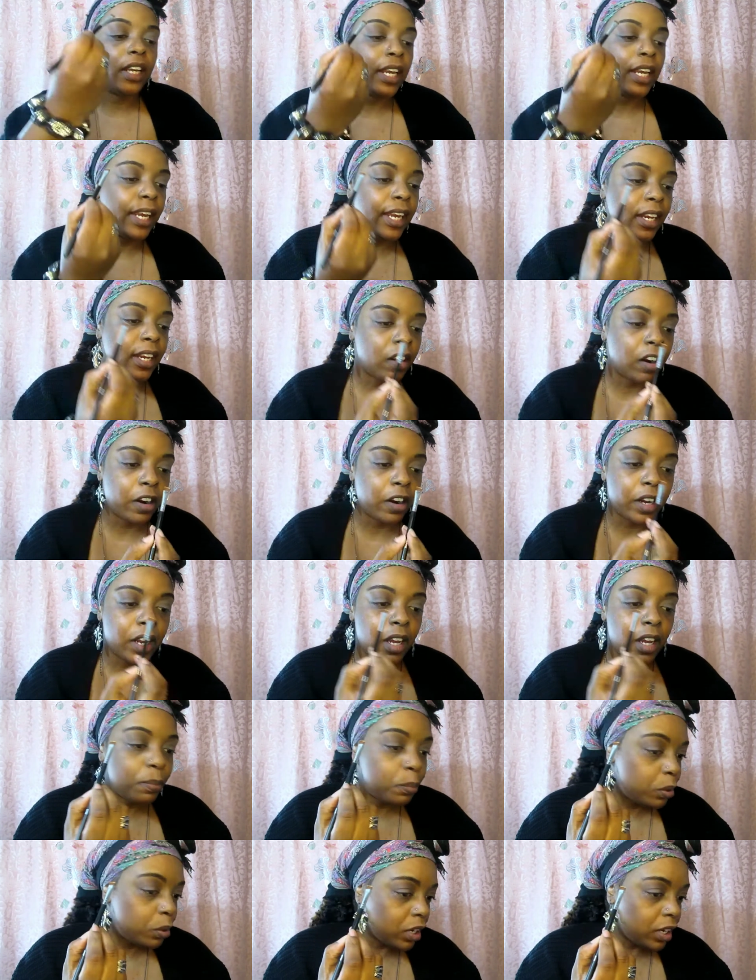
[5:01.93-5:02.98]
and our
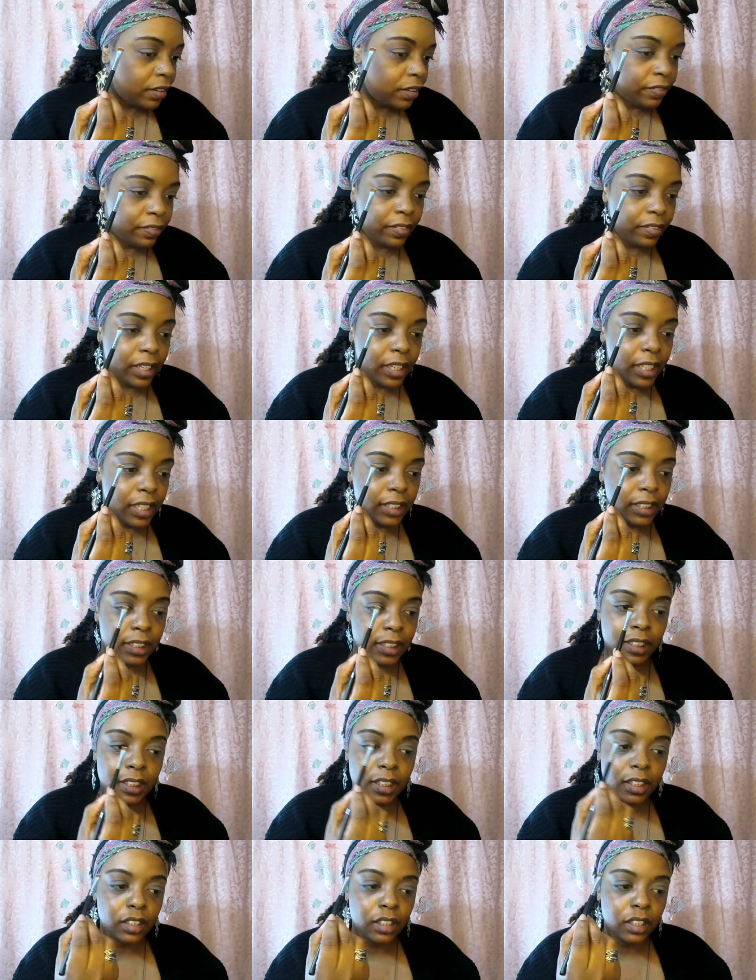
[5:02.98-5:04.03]
nonprofit.